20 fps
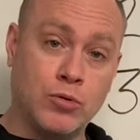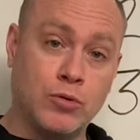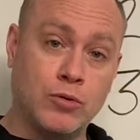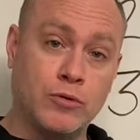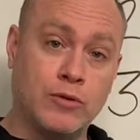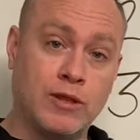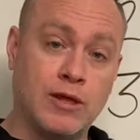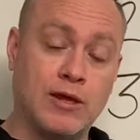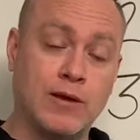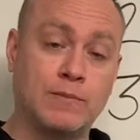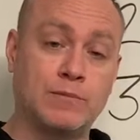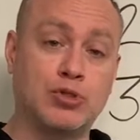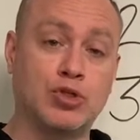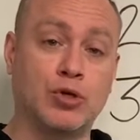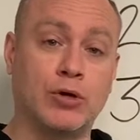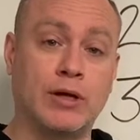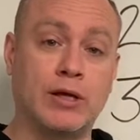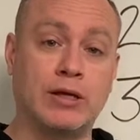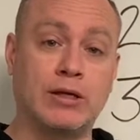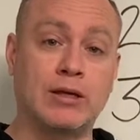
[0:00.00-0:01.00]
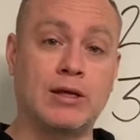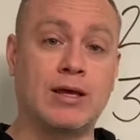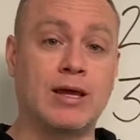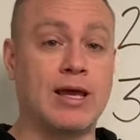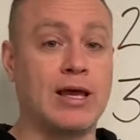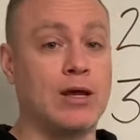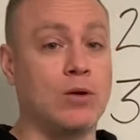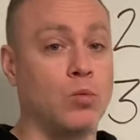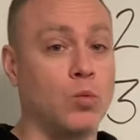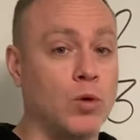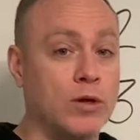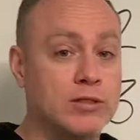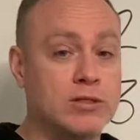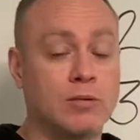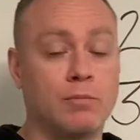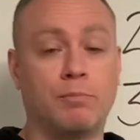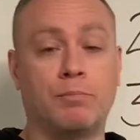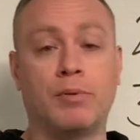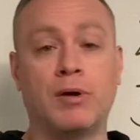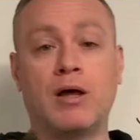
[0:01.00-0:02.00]
the hip joint and what's
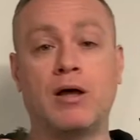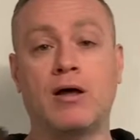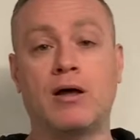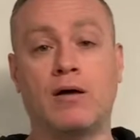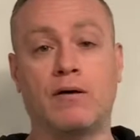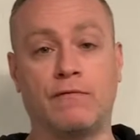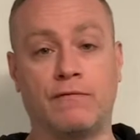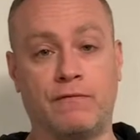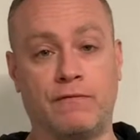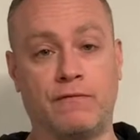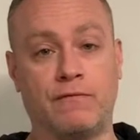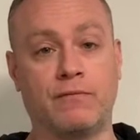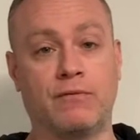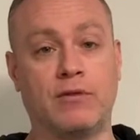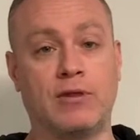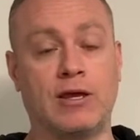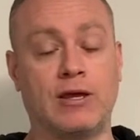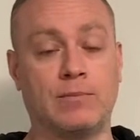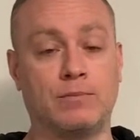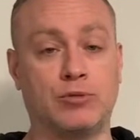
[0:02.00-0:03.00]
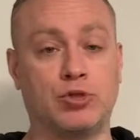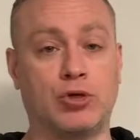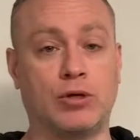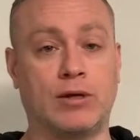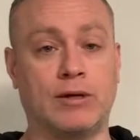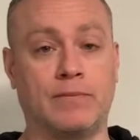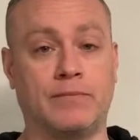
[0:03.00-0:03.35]
above the hip joint.